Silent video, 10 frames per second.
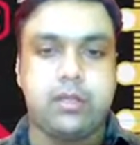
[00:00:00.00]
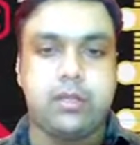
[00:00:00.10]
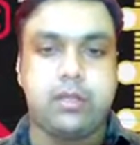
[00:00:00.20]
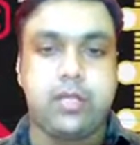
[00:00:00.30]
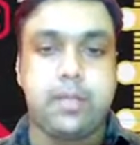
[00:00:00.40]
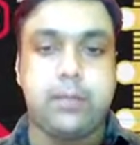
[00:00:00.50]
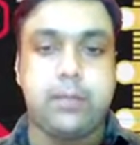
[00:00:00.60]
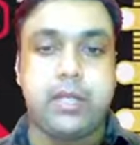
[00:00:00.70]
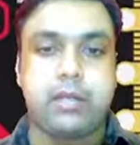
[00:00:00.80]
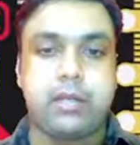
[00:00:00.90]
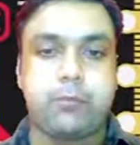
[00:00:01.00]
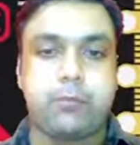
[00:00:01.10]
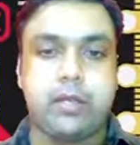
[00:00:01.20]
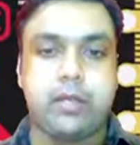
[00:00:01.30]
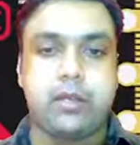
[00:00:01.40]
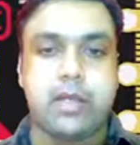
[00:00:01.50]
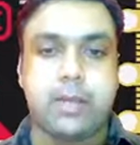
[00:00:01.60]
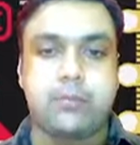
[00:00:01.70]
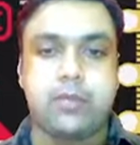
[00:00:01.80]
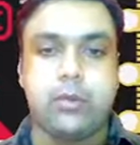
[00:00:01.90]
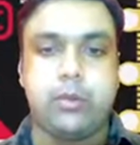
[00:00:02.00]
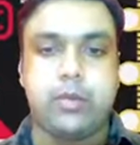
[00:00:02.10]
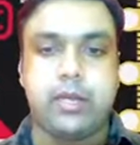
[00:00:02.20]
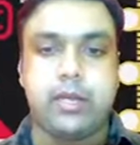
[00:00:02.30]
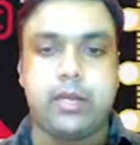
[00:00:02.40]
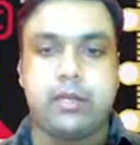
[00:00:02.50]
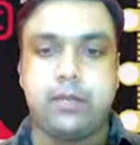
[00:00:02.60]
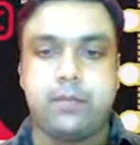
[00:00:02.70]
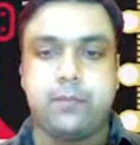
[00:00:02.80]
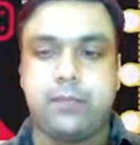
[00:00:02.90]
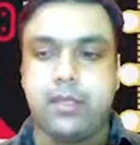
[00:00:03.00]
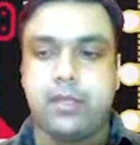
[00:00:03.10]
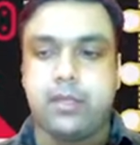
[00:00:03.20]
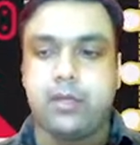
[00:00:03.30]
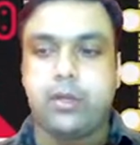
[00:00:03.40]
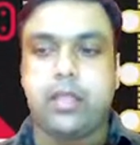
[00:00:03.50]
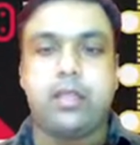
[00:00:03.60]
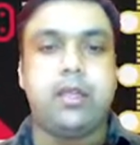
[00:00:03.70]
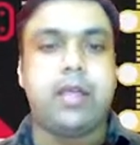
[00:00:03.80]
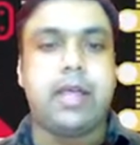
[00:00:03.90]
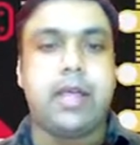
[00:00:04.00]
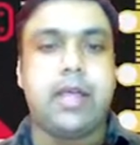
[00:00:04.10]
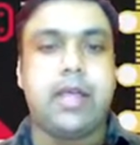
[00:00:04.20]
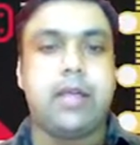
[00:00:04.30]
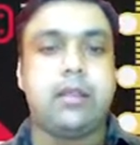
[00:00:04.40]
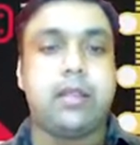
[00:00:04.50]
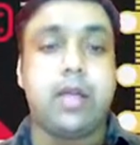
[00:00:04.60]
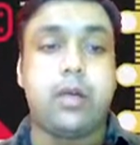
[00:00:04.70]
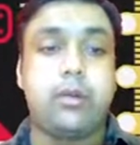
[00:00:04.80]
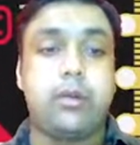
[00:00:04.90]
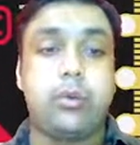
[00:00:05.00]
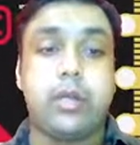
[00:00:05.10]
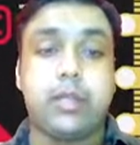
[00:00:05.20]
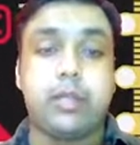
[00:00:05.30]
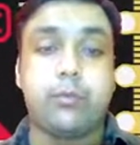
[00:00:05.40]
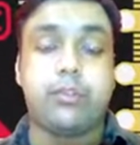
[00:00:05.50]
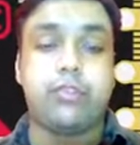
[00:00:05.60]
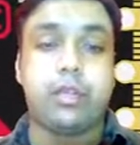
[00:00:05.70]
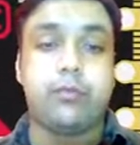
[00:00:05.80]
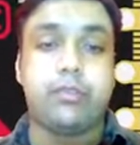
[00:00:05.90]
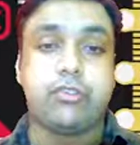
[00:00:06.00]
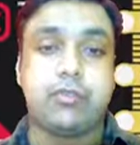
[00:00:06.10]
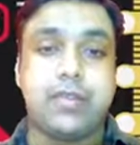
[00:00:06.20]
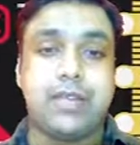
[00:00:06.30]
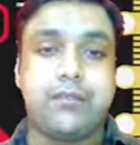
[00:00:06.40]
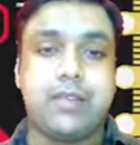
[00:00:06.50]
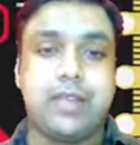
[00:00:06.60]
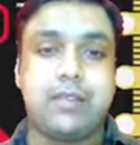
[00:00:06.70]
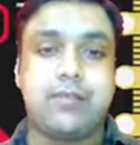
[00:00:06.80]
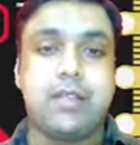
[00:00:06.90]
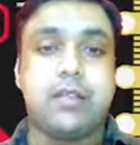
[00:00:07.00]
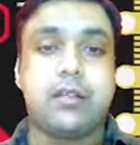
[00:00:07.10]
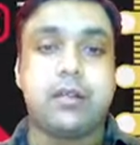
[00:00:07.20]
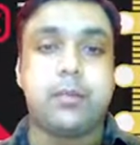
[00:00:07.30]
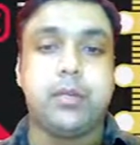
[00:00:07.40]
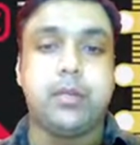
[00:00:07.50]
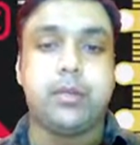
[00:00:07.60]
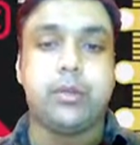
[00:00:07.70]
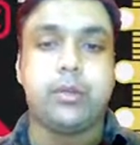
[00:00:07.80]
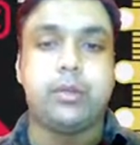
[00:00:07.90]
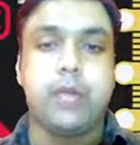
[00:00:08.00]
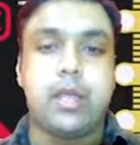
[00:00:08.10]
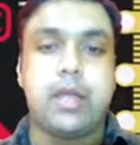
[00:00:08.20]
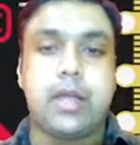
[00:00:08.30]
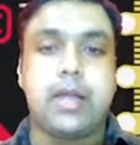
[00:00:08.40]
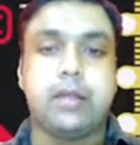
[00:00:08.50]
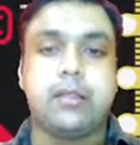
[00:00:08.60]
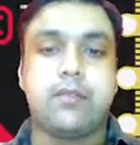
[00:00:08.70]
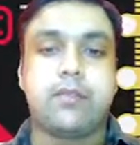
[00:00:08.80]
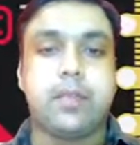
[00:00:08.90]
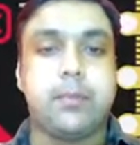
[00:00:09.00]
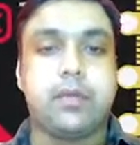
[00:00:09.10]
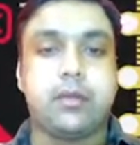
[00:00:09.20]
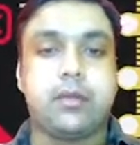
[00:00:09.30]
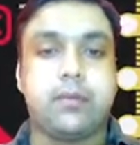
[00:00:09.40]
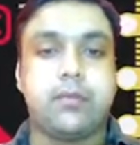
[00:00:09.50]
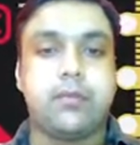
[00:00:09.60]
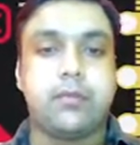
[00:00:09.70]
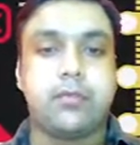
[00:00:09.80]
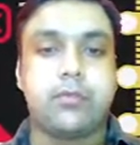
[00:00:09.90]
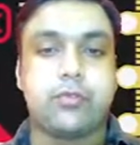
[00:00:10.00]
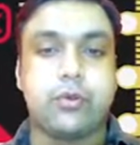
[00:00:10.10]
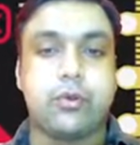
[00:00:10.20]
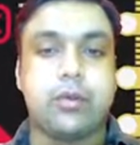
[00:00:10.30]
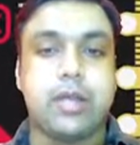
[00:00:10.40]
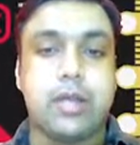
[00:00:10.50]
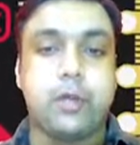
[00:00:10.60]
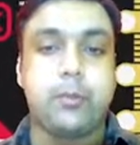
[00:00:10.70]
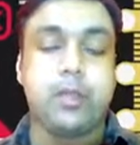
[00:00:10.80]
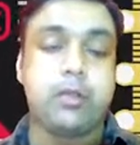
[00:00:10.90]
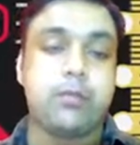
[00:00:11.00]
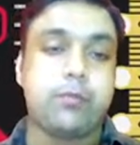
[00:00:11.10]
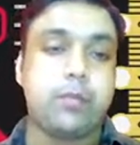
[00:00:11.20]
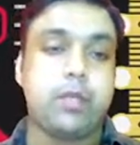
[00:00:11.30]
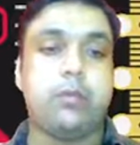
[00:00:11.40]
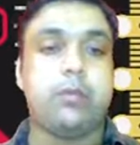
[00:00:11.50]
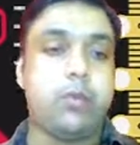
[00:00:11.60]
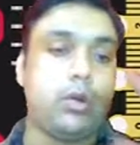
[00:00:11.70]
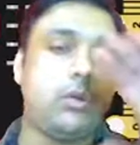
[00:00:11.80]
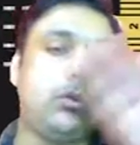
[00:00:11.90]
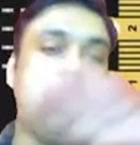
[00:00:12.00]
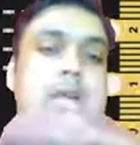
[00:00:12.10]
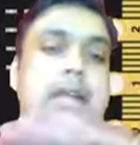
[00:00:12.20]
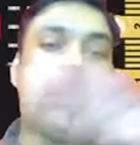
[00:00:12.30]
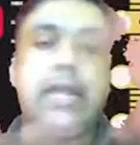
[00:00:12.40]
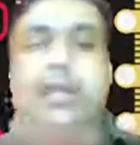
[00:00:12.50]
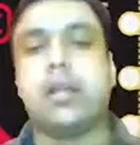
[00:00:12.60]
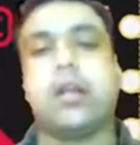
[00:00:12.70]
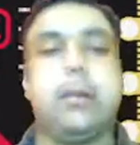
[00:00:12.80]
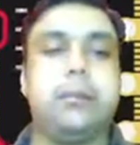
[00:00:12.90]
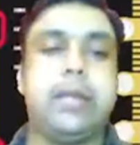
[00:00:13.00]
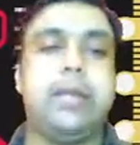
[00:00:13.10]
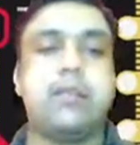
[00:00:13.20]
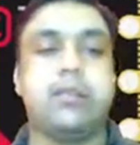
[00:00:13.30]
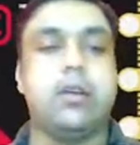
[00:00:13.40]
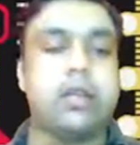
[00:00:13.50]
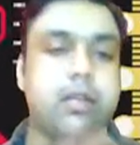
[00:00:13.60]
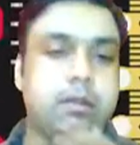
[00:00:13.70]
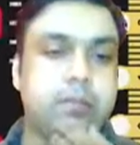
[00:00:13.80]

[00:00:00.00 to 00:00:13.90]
the base pin. Absolutely right. Okay, and now the only thing which is left is terminal 2 and this emitter. So now, because we want to create a complete circuit,